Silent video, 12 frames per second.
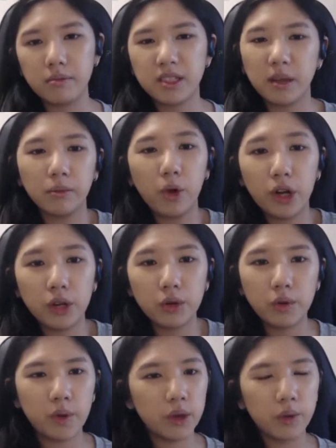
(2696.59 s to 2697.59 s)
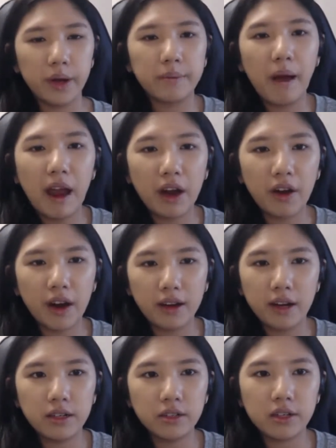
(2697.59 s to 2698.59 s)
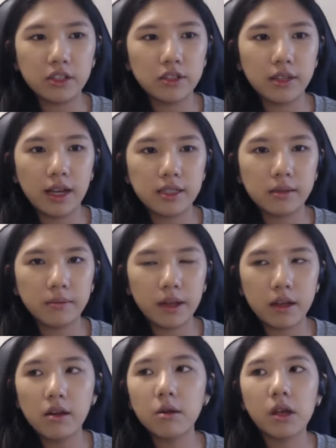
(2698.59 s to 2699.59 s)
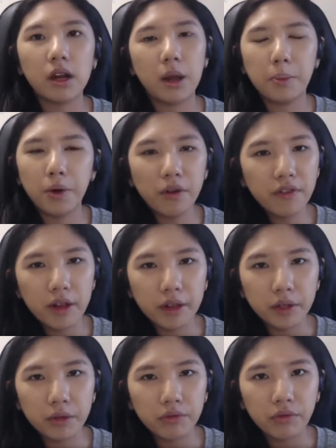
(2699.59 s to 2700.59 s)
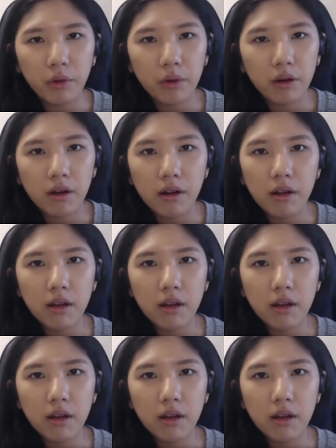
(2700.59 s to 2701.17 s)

someone you admire, and then you can just ask them like, oh, can I profile you for